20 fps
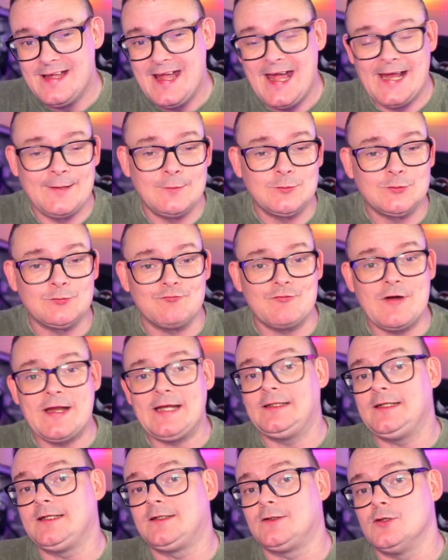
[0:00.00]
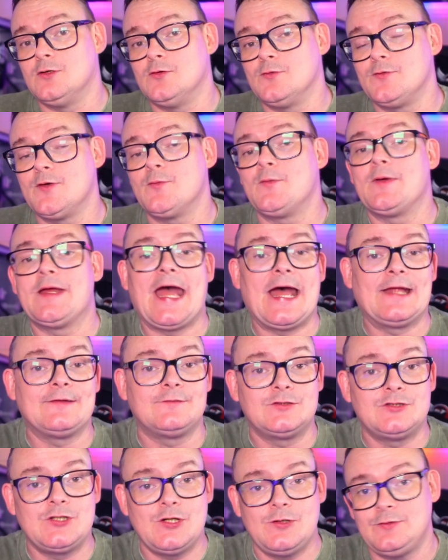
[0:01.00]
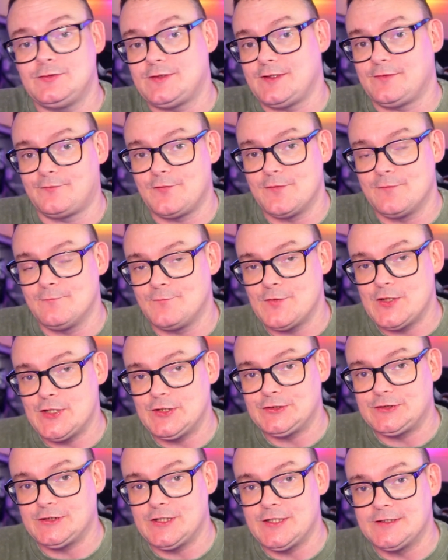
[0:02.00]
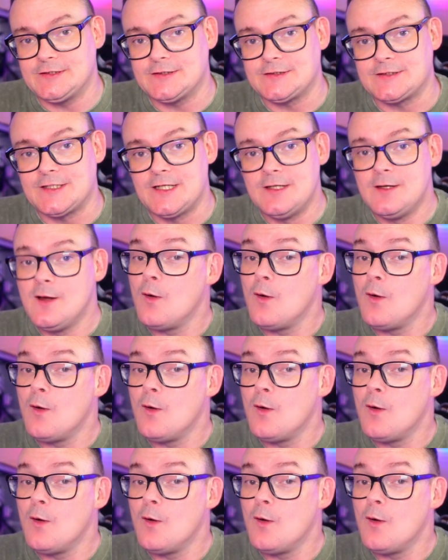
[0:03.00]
and it was really cool that we had two different versions